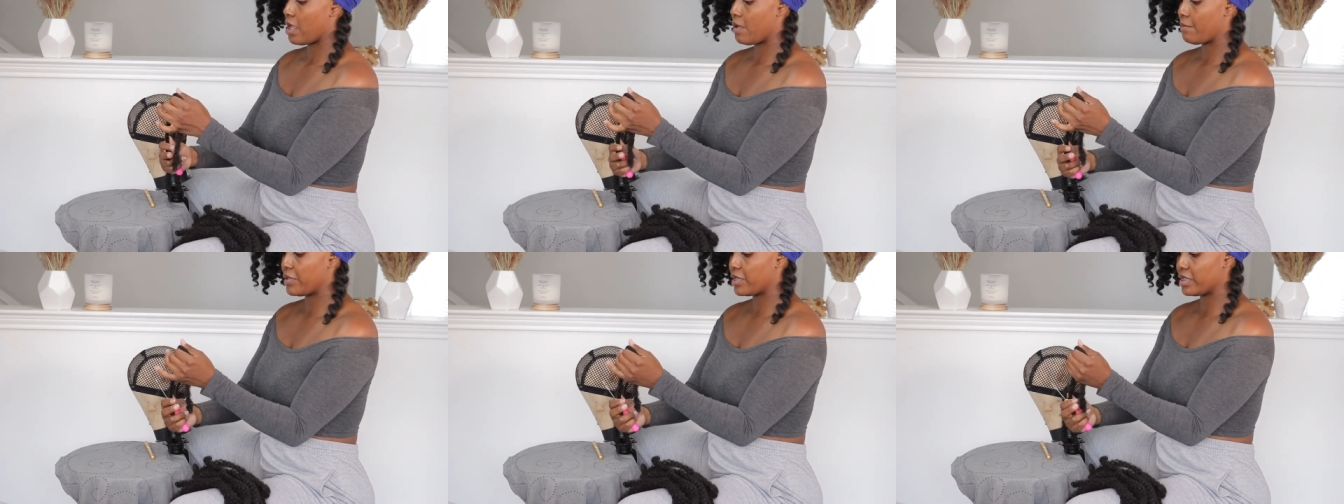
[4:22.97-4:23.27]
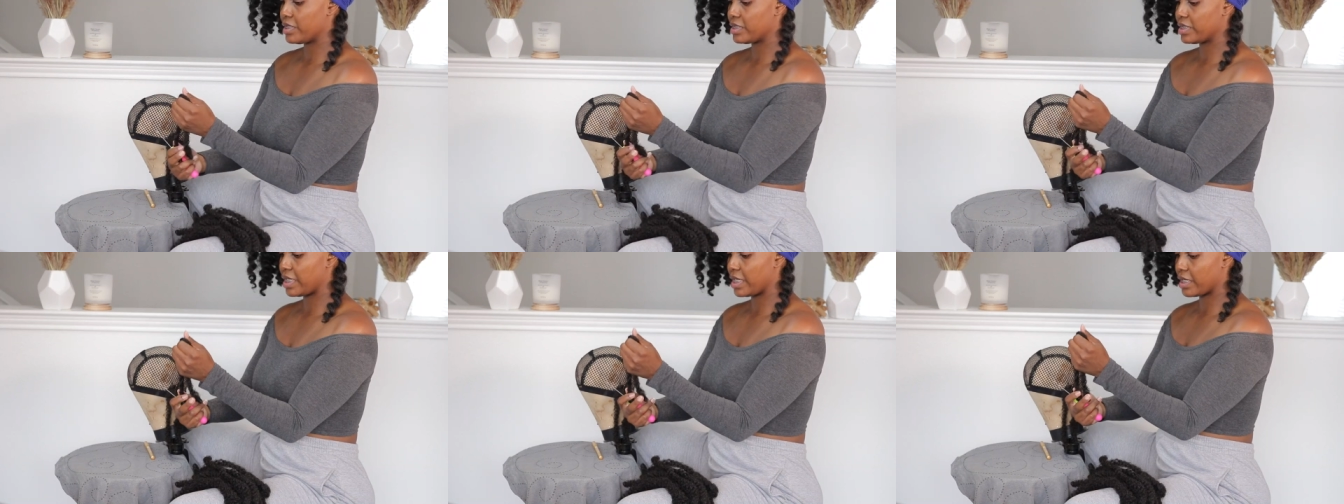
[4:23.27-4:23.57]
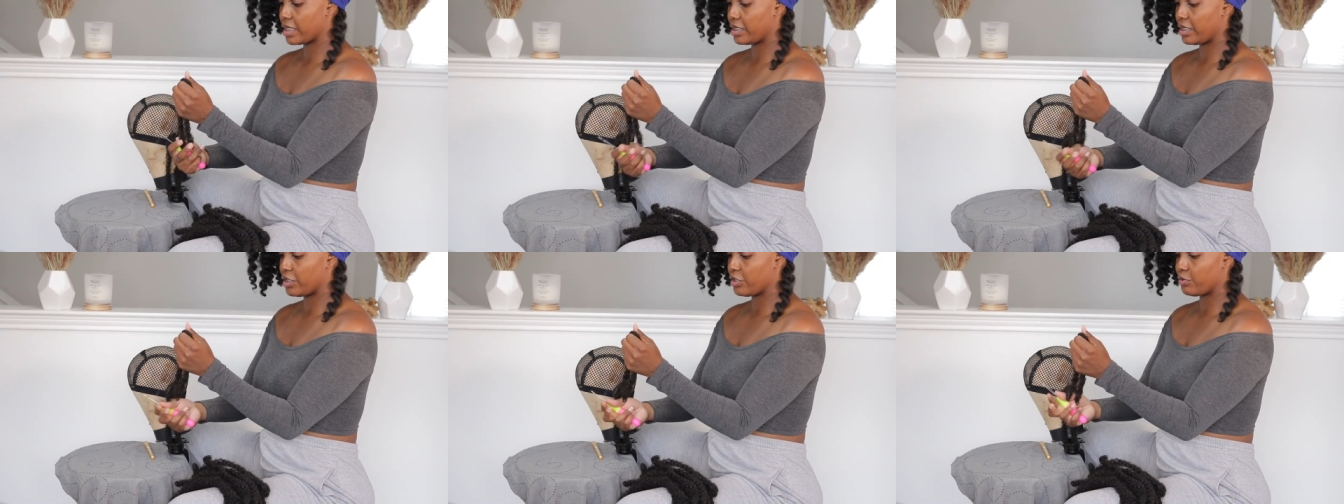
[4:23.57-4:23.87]
I'm going to
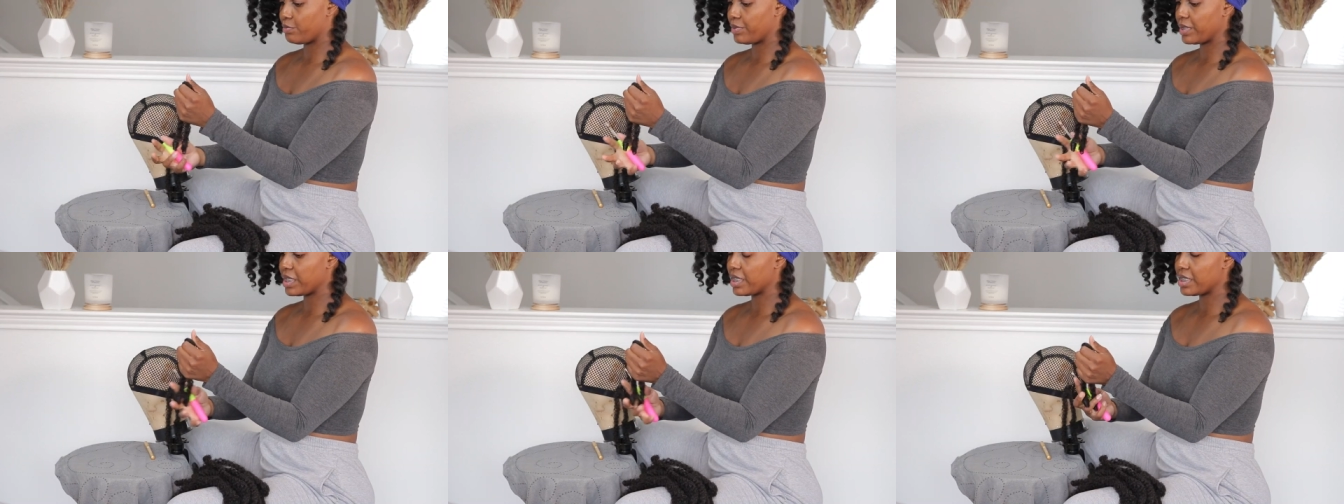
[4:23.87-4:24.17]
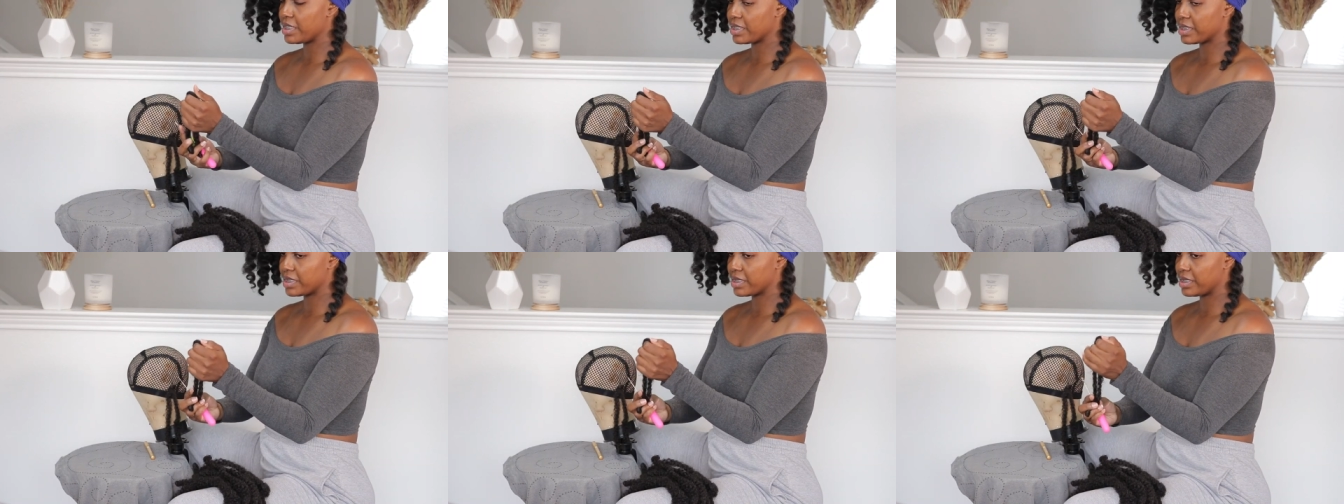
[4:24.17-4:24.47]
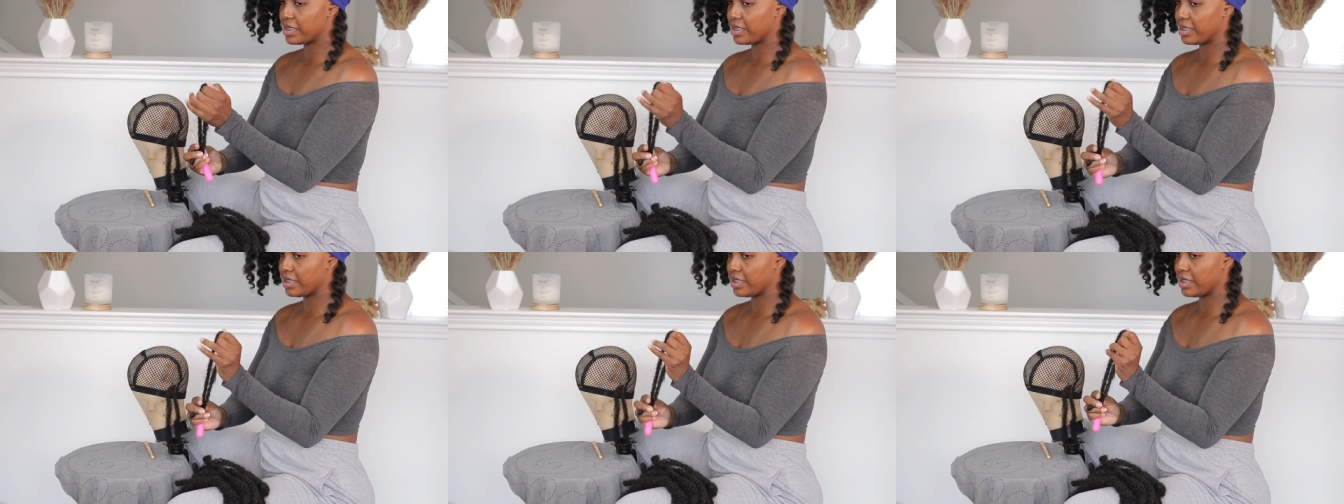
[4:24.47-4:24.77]
take another
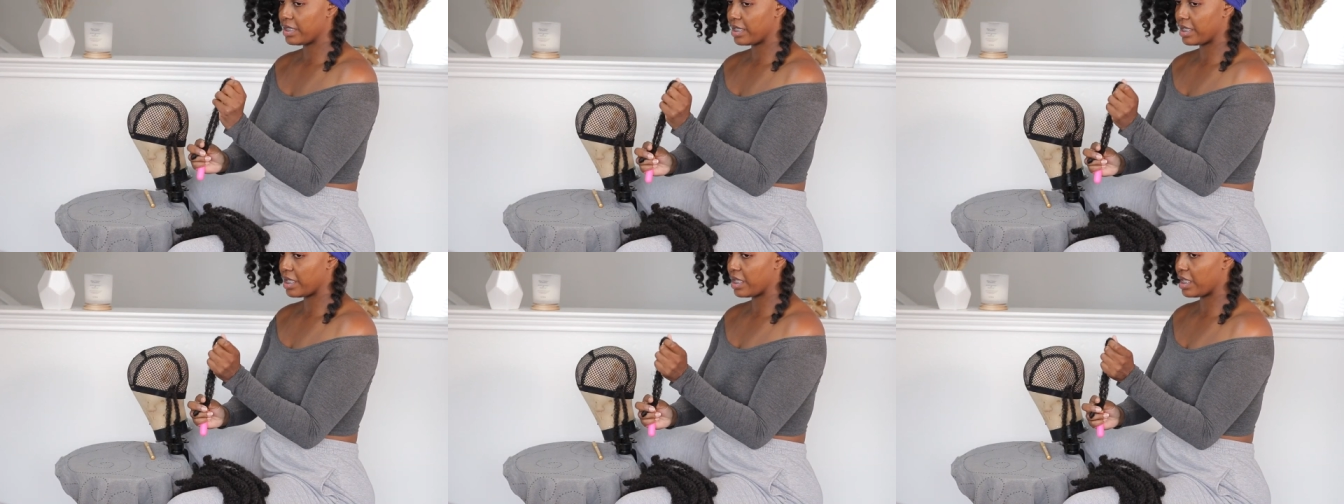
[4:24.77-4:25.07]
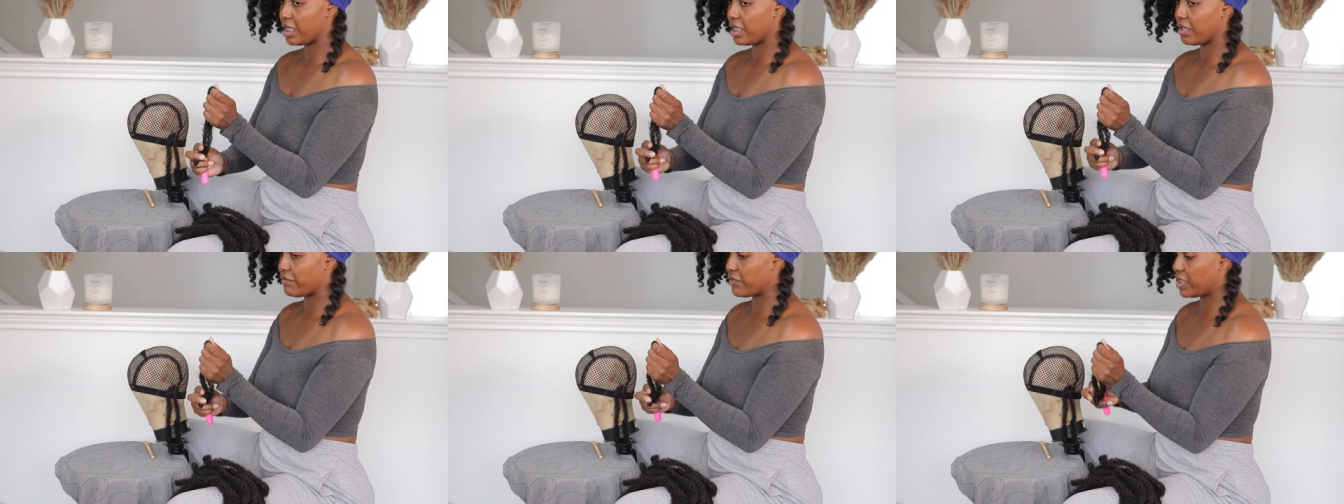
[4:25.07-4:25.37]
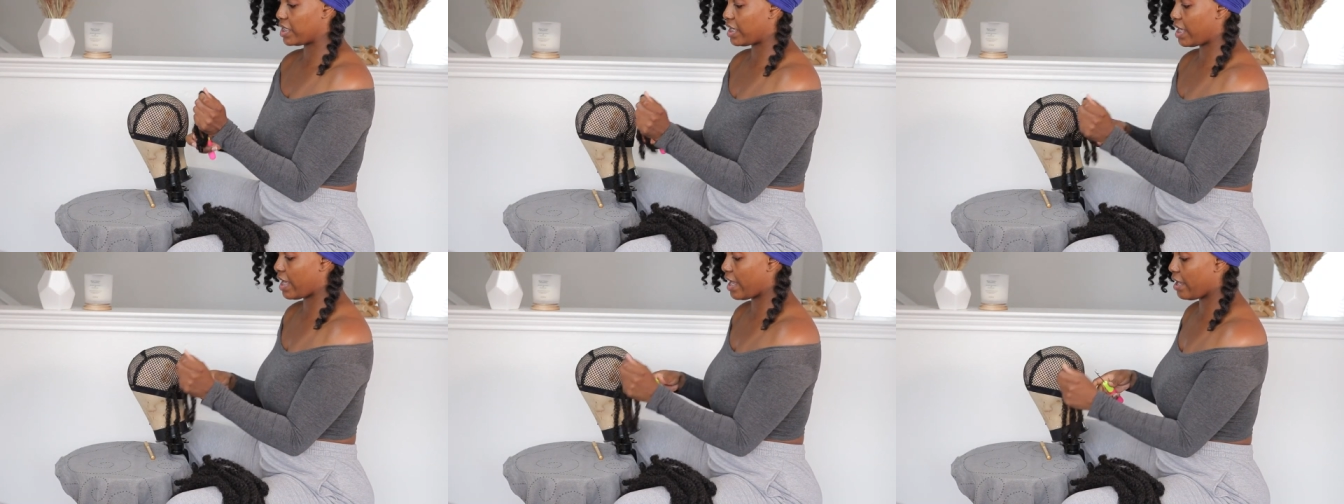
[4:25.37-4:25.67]
piece,
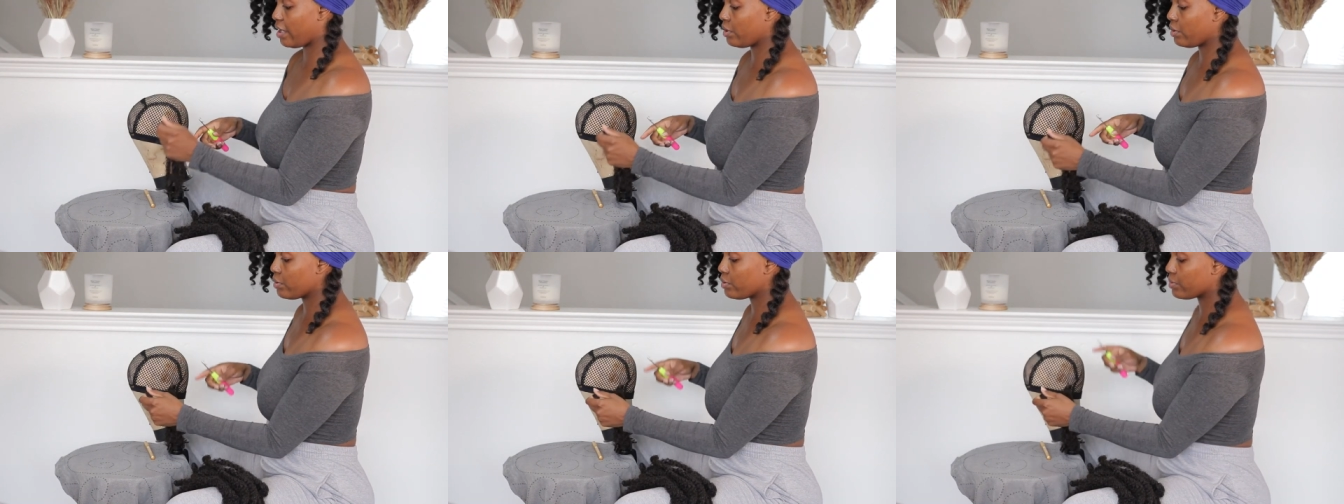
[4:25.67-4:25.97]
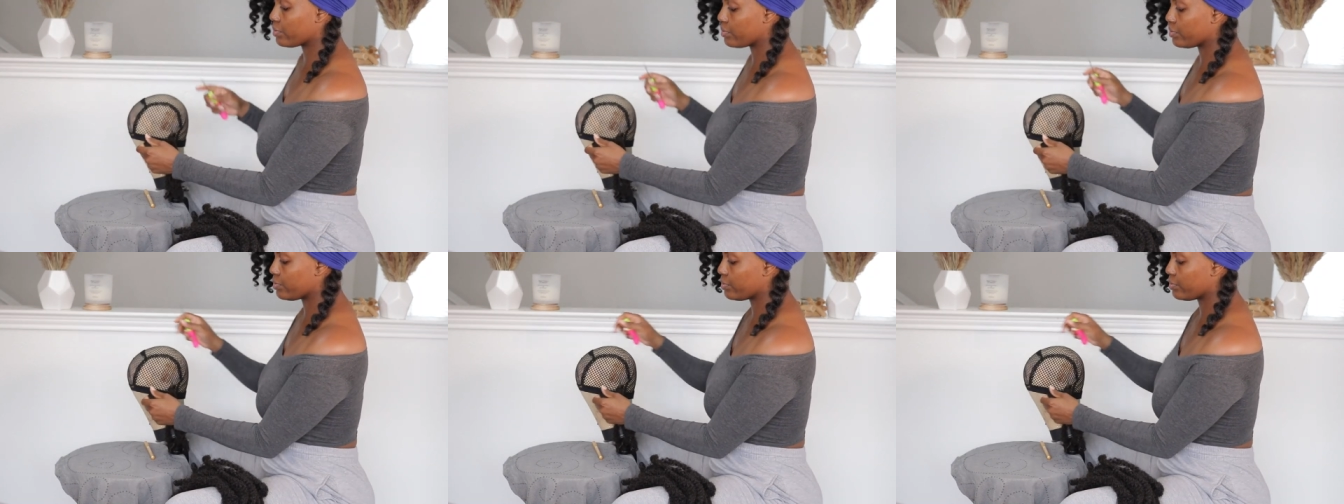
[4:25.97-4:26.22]
even it out.